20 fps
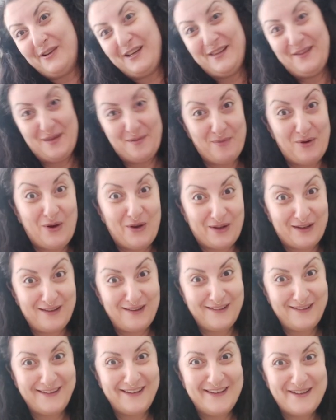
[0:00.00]
in the book.
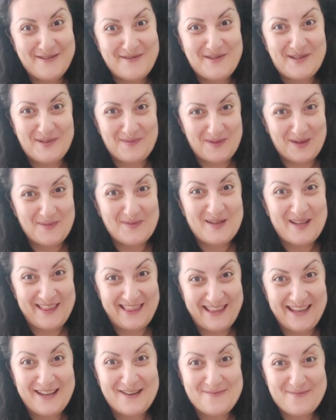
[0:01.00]
You know, sometimes I
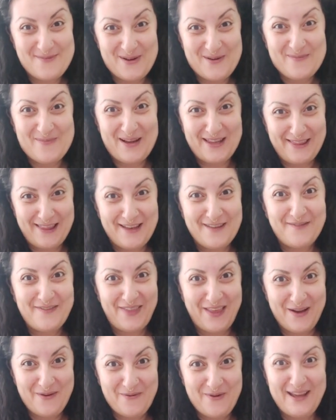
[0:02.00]
think about my life
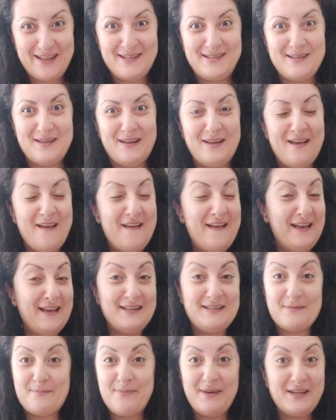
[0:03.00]
that way as a
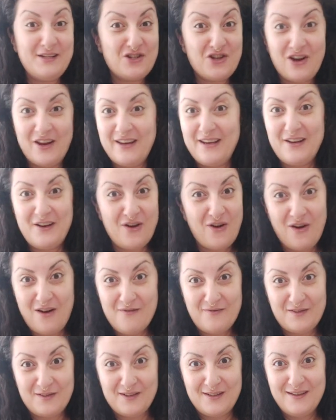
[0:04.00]
big giant
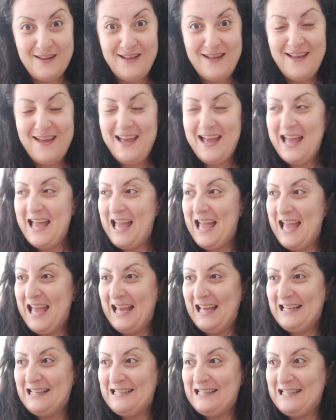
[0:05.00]
novel,
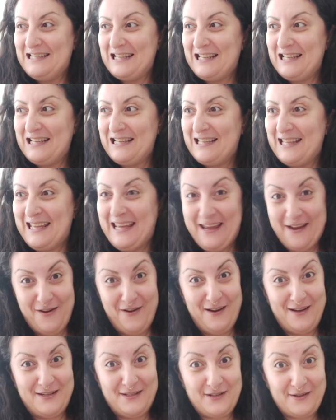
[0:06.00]
and the
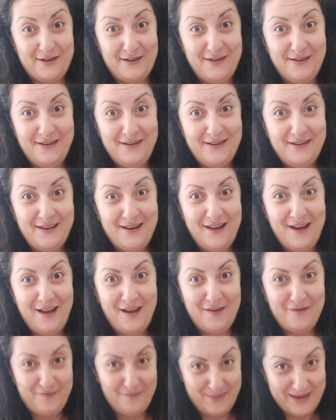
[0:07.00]
character
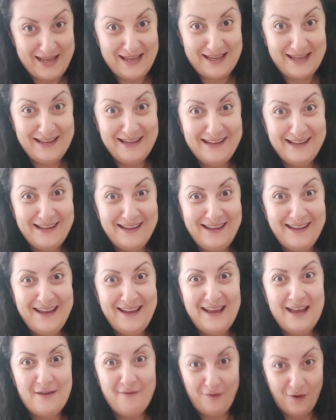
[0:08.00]
of me
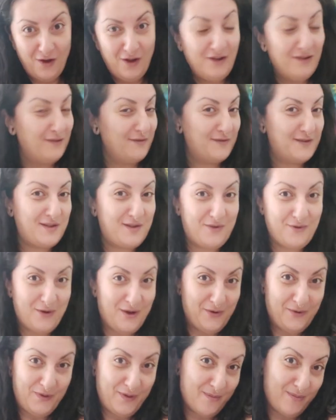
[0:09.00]
evolves
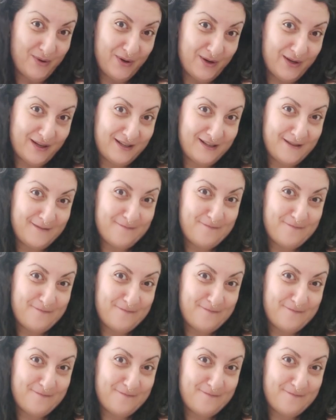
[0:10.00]
throughout the book.